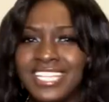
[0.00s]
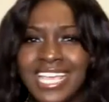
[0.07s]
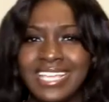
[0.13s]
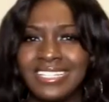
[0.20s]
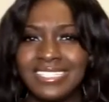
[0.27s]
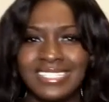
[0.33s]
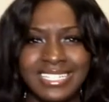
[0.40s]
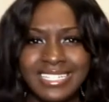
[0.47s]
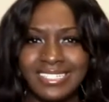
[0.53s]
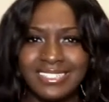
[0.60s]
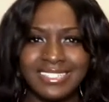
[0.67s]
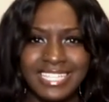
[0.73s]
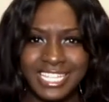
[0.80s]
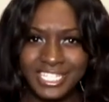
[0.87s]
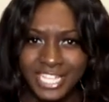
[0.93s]
Jay
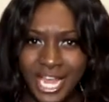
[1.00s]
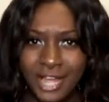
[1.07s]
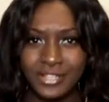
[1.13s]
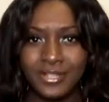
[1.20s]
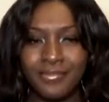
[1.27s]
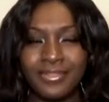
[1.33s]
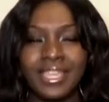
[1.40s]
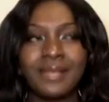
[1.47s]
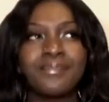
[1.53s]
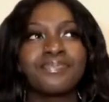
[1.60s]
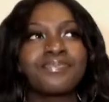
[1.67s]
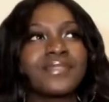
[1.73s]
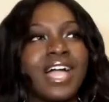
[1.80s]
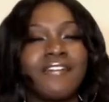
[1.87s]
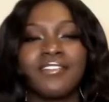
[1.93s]
Z's DJ or
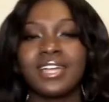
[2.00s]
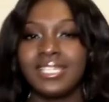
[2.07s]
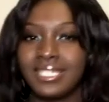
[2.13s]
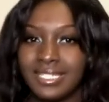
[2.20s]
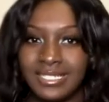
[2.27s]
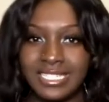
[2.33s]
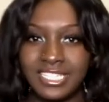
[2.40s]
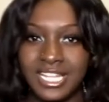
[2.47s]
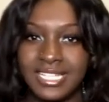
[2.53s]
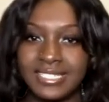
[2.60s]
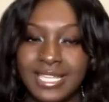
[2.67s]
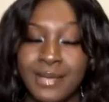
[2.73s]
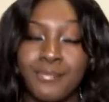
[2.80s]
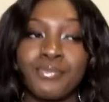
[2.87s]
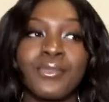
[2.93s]
something. I forgot the DJ's
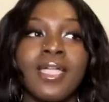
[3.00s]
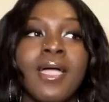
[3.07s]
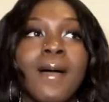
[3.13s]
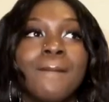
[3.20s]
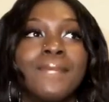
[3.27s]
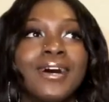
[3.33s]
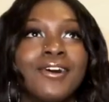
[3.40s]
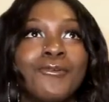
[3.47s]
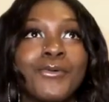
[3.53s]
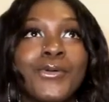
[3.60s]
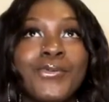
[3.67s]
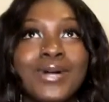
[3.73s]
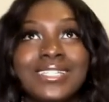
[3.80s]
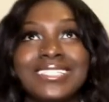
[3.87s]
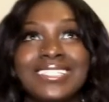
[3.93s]
name, but we
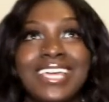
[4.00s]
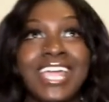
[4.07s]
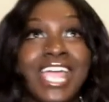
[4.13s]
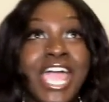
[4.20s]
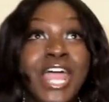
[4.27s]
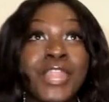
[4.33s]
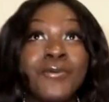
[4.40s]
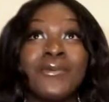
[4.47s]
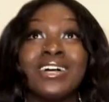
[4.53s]
went to there and it